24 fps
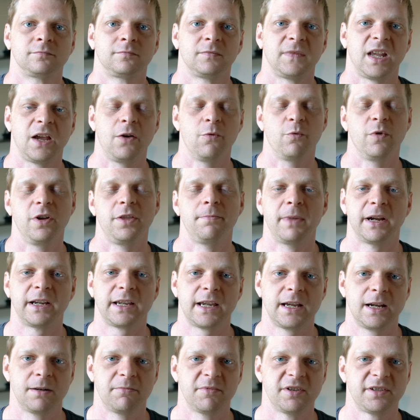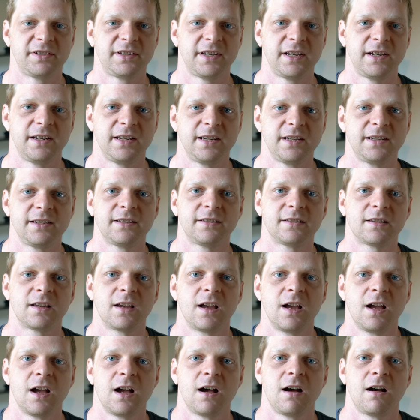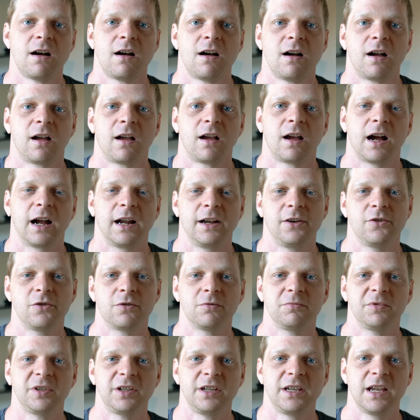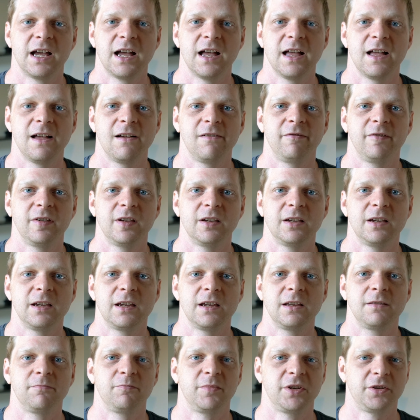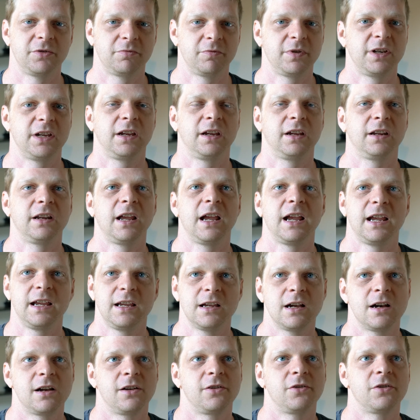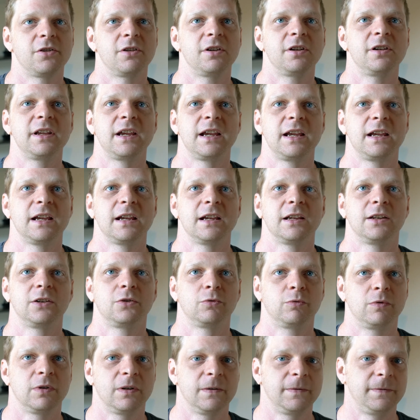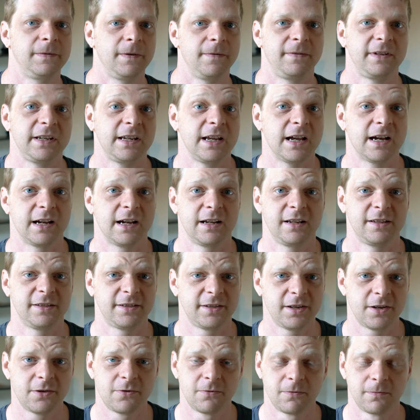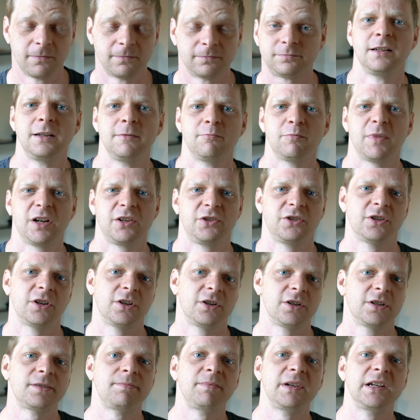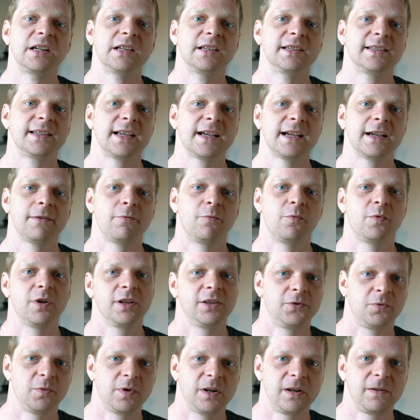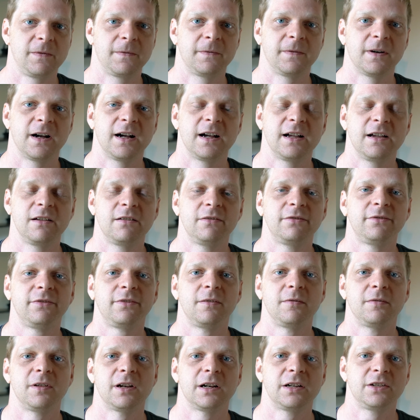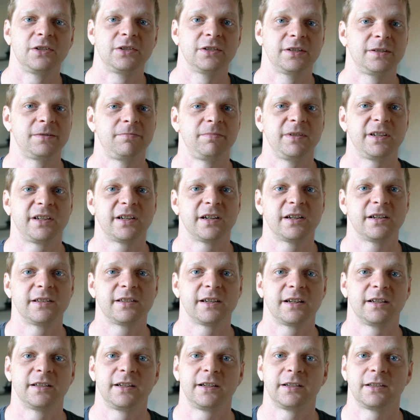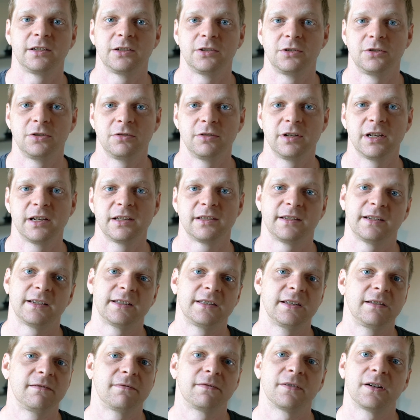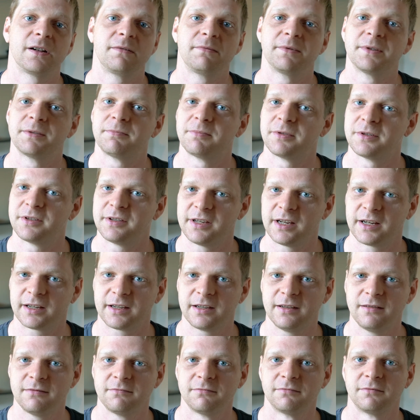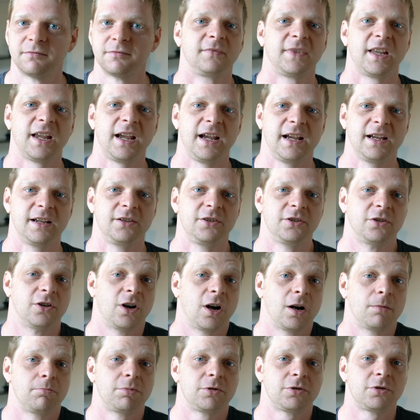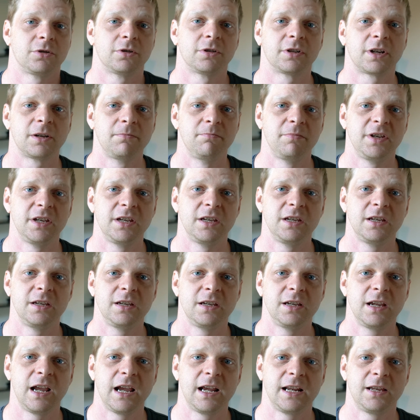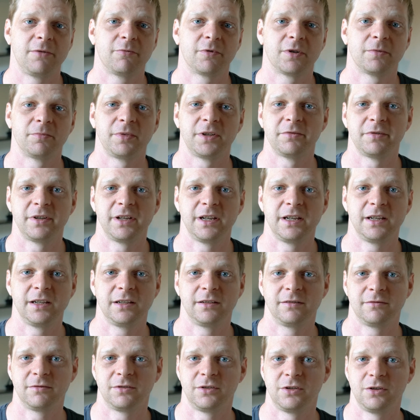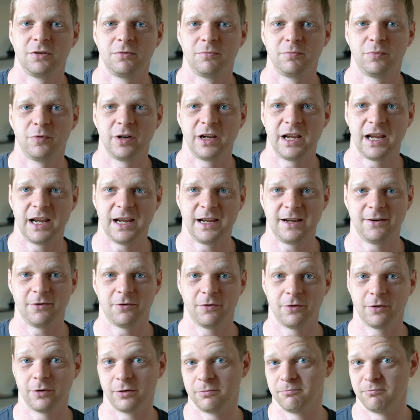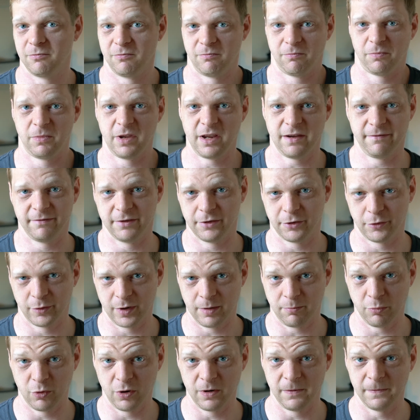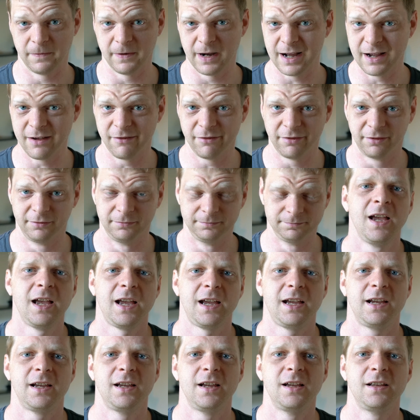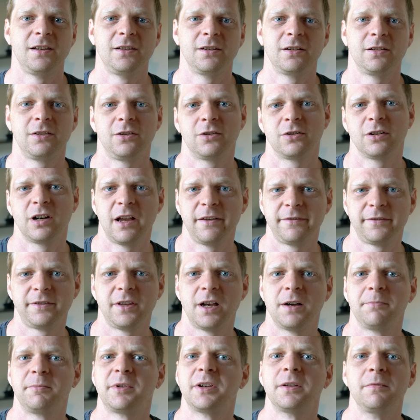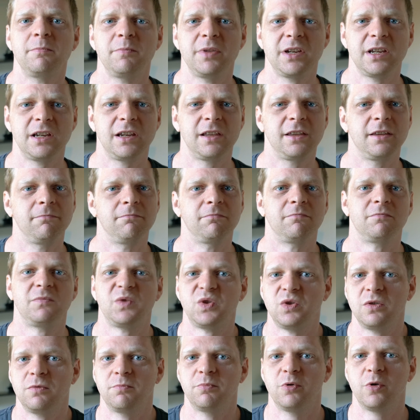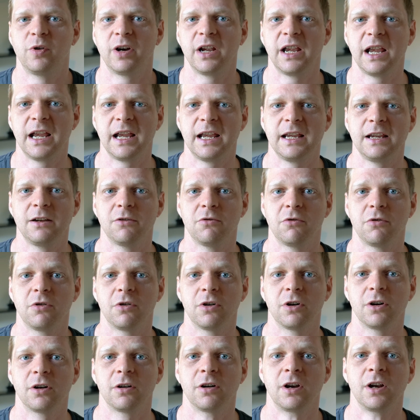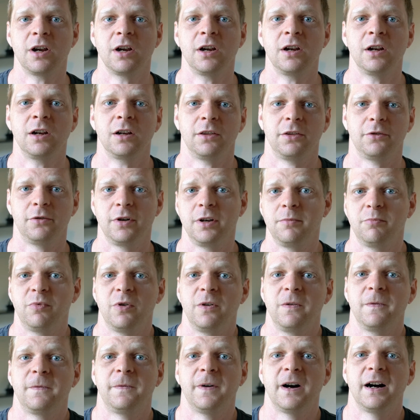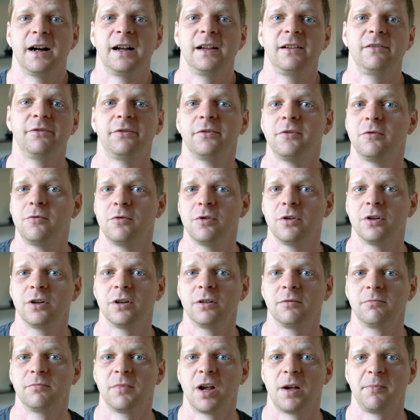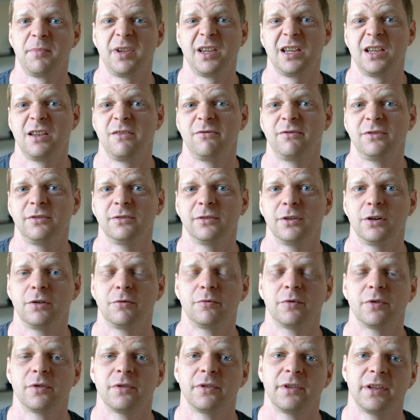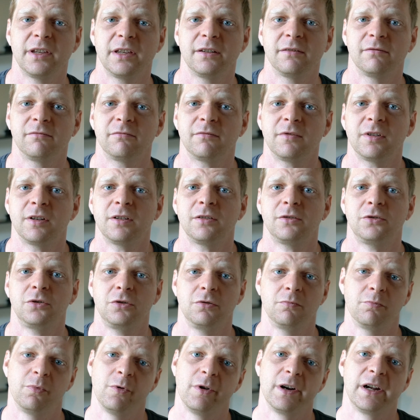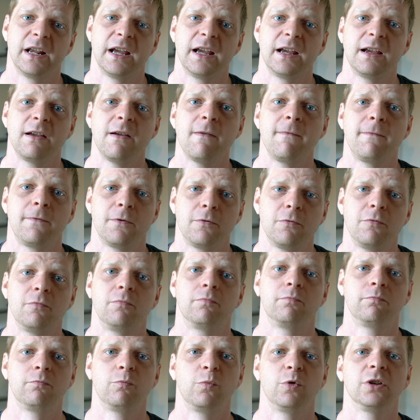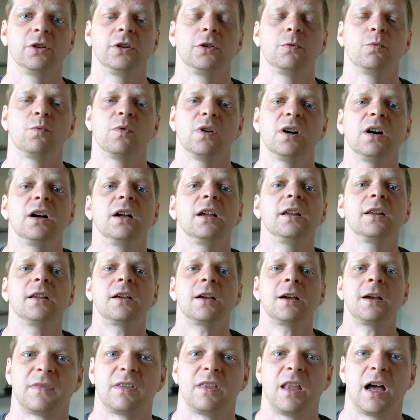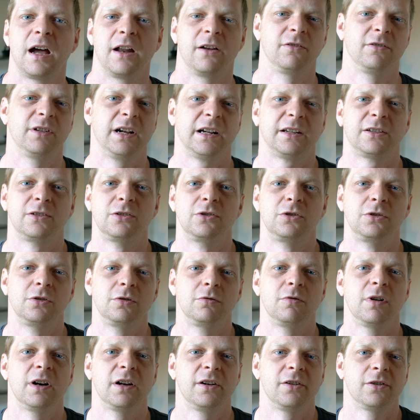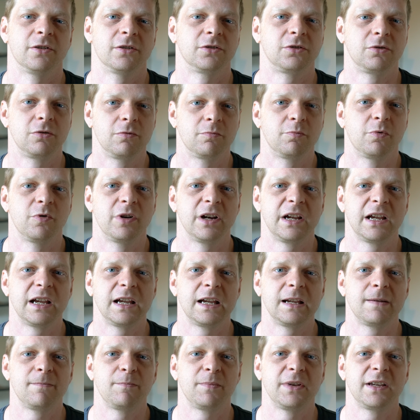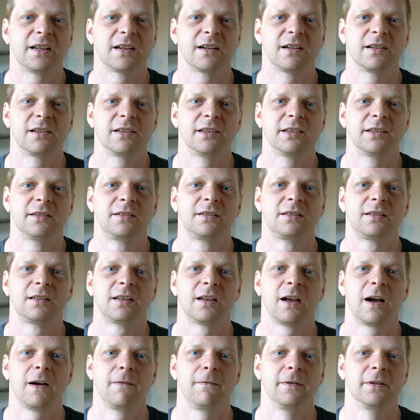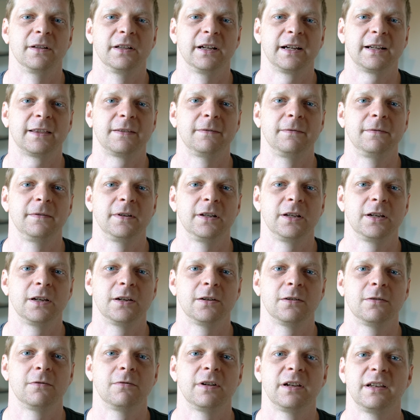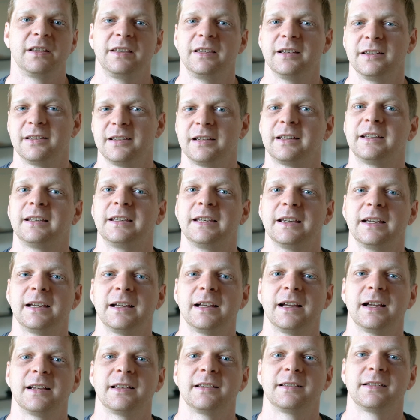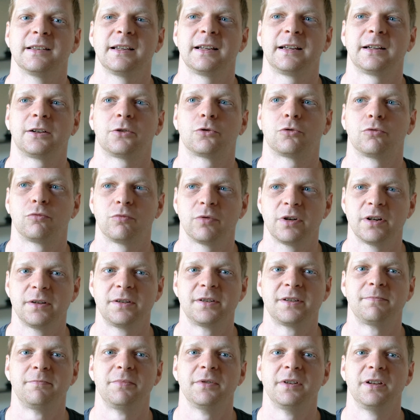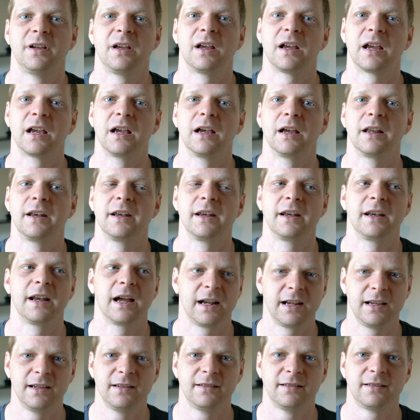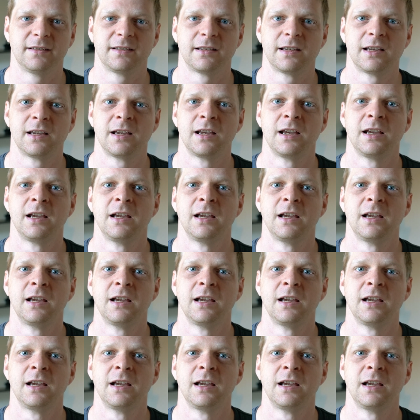And with my camera settings, I normally have it in between 800 and 1250 ISO. My shutter speed is at 125 just because I like to shoot at 60 frames per second. And your aperture can be anywhere between 2.8 or even 3.5. And your f-stop can be 2.8 or 3.5 or even lower than 2.8 if you really want. I don't like to shoot under 2.8 because I feel like the video doesn't get as crisp and nice.